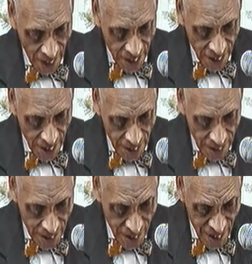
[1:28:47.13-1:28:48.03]

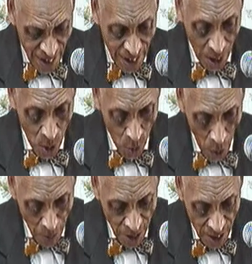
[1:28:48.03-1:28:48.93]
since the
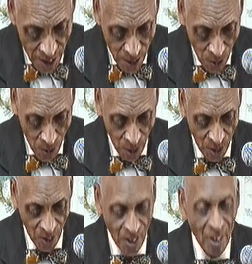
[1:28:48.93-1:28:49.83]
corruption is universal.